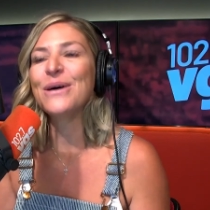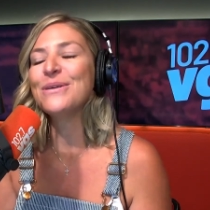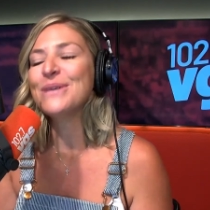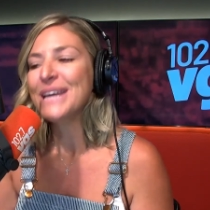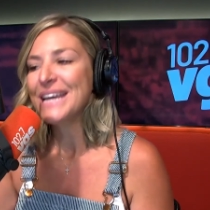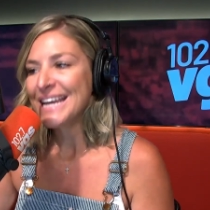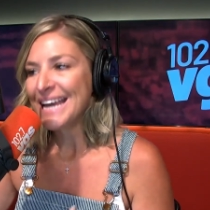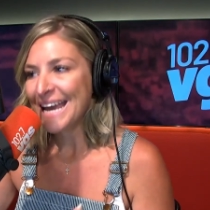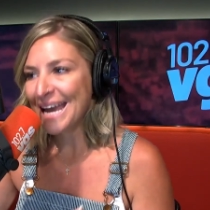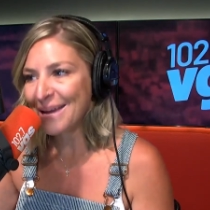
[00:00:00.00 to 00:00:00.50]

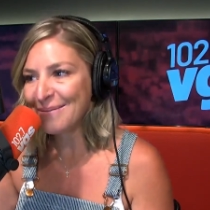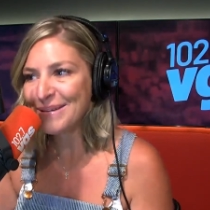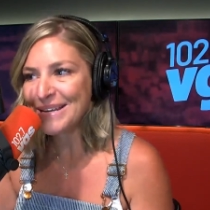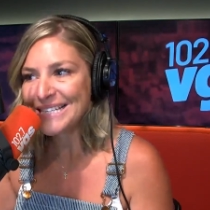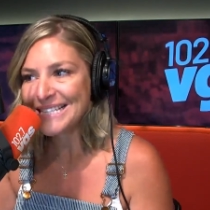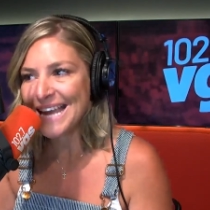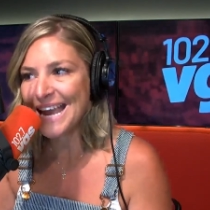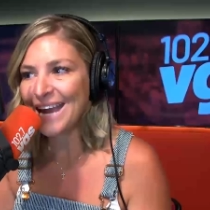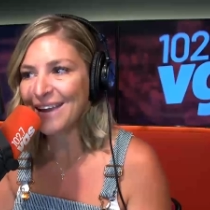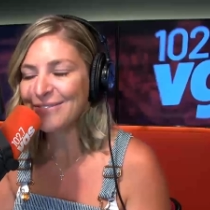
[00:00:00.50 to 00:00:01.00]
So him
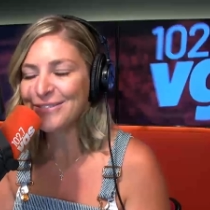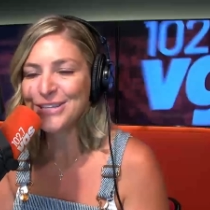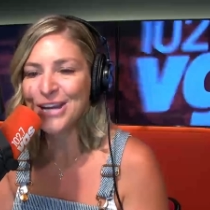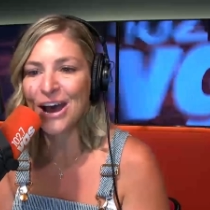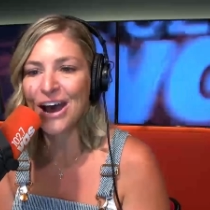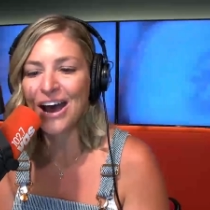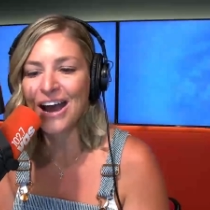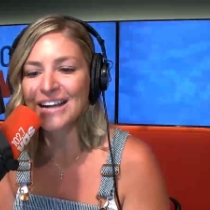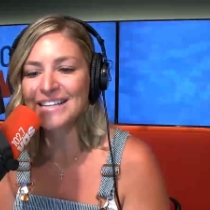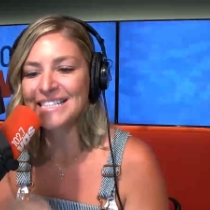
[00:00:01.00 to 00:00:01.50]
and Dave
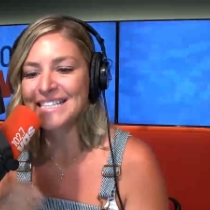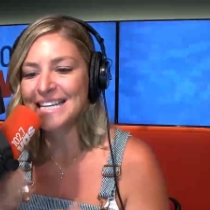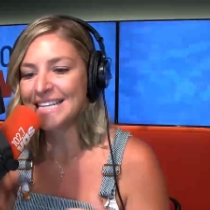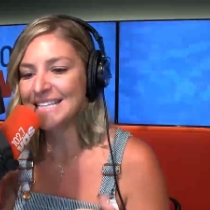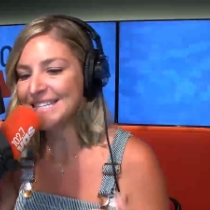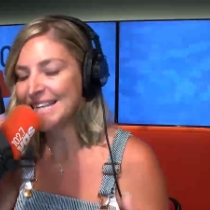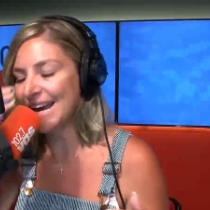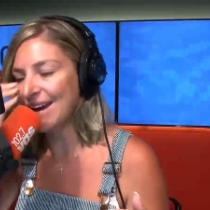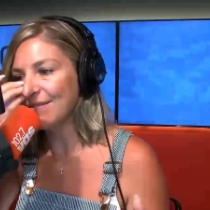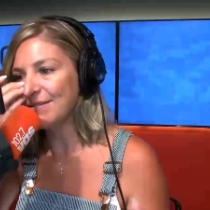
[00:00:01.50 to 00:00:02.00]
talked,
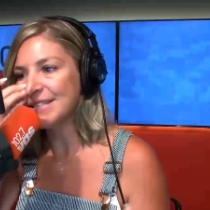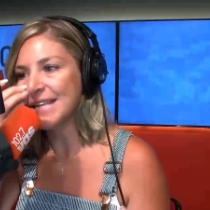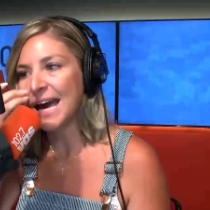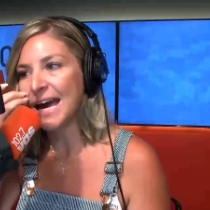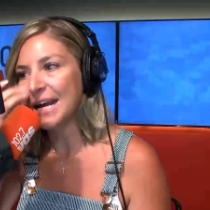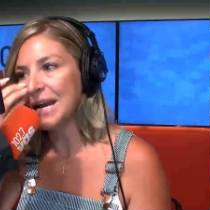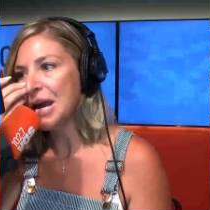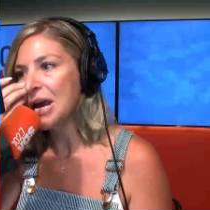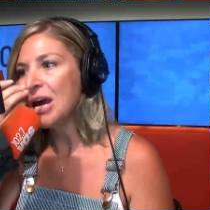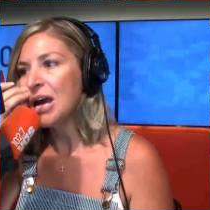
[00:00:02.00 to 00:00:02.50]
and Dave
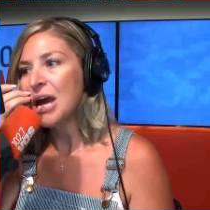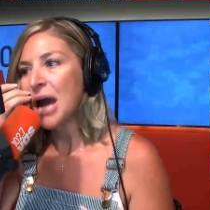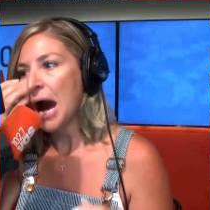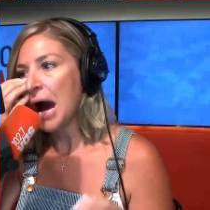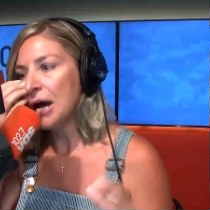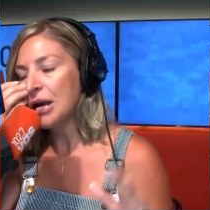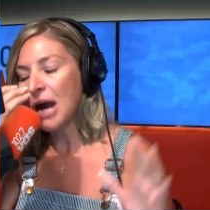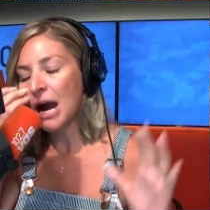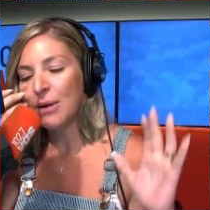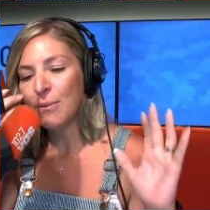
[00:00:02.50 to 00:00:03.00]
said,
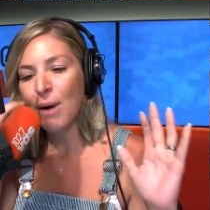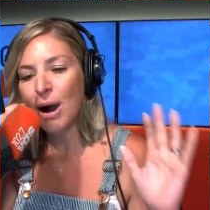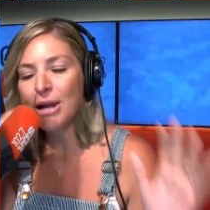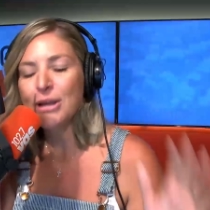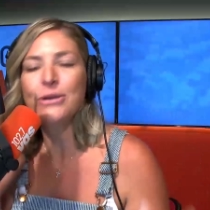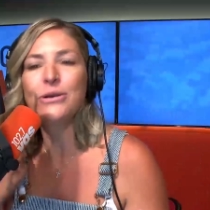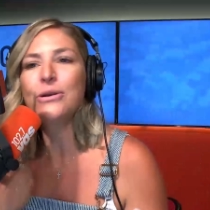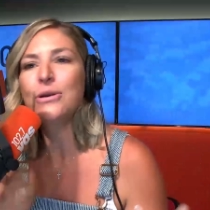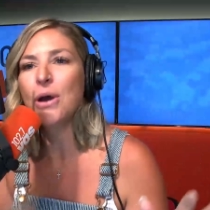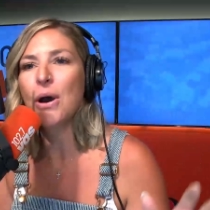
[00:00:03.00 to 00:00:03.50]
I, I want
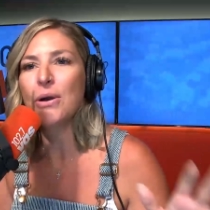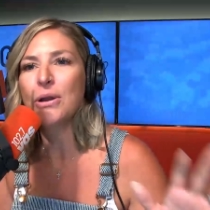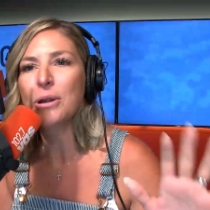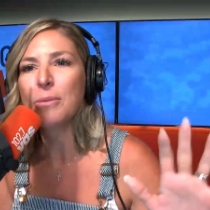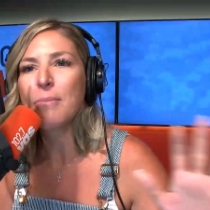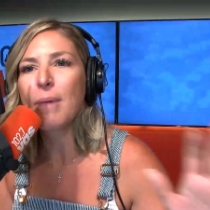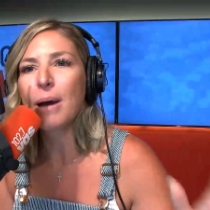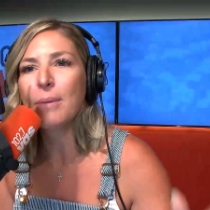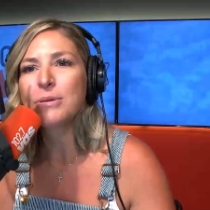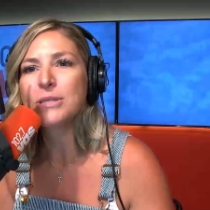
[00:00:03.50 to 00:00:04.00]
you to know your
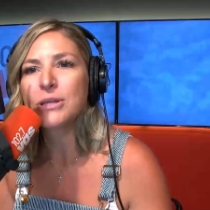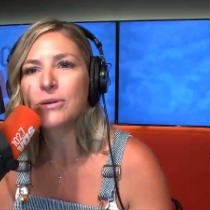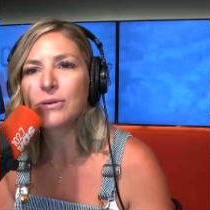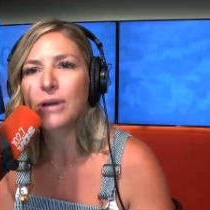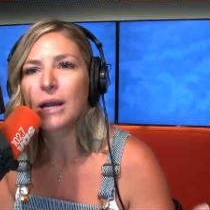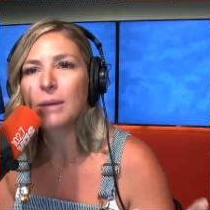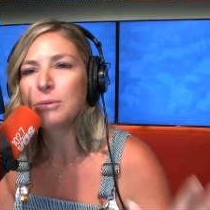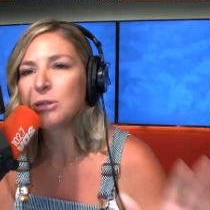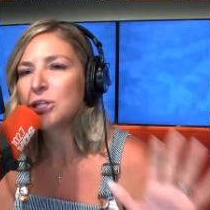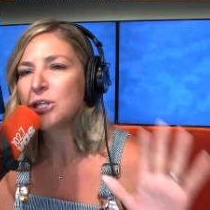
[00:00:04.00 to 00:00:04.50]
mom was
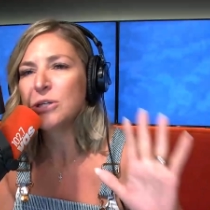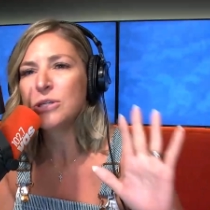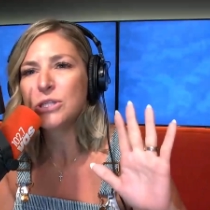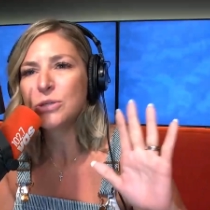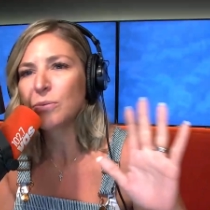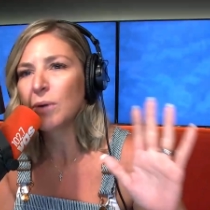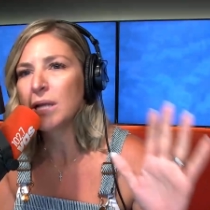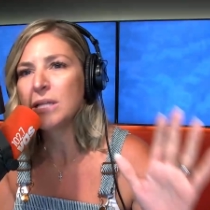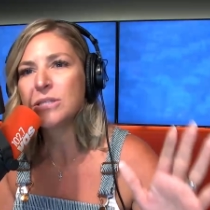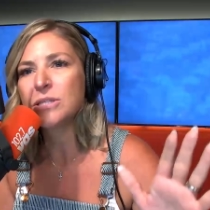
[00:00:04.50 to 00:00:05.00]
incredible. She used to
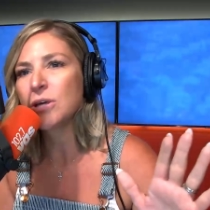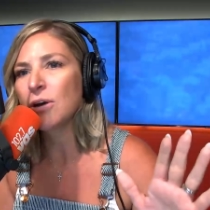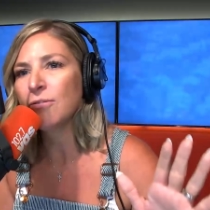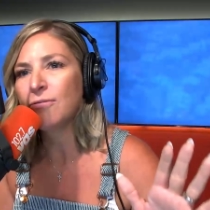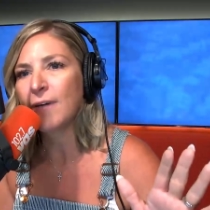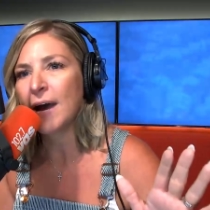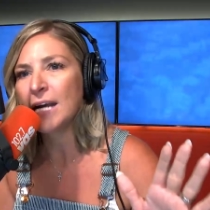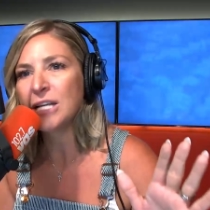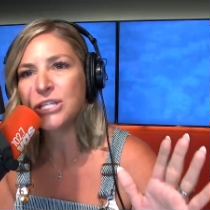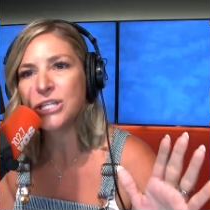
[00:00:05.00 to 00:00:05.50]
run so
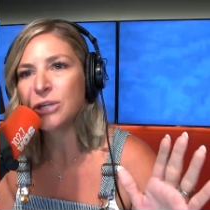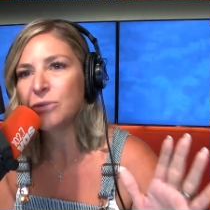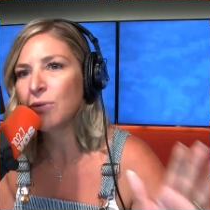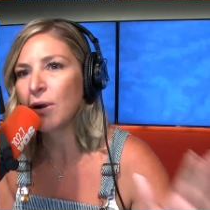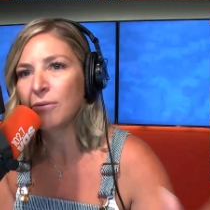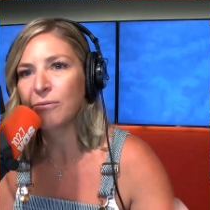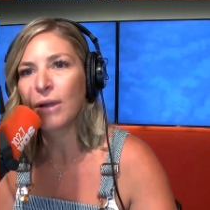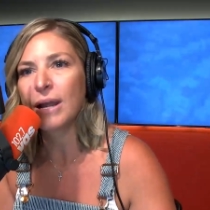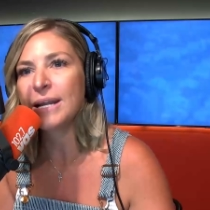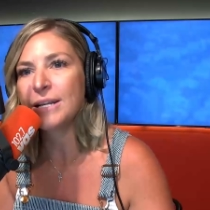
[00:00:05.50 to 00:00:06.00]
fast, she'd
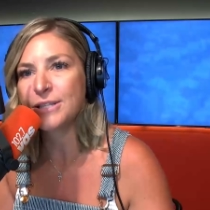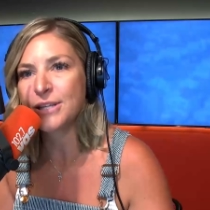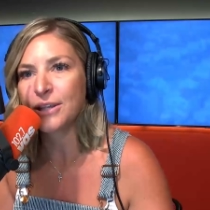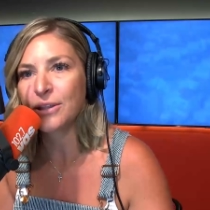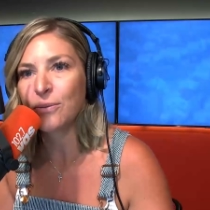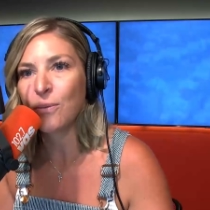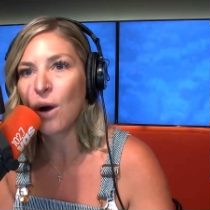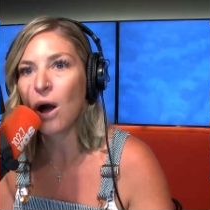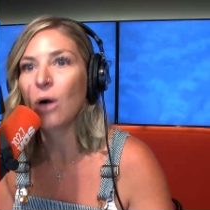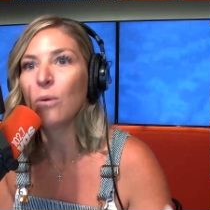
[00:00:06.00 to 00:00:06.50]
run right into
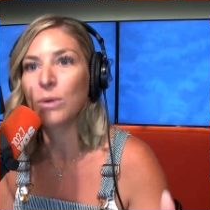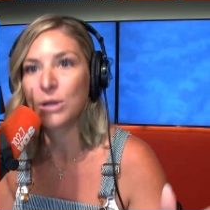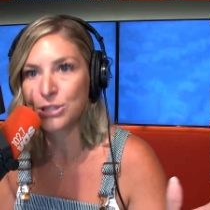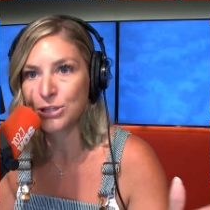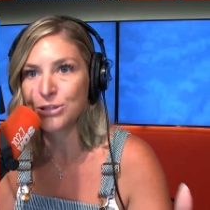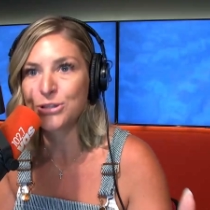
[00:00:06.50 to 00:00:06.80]
the wall, which is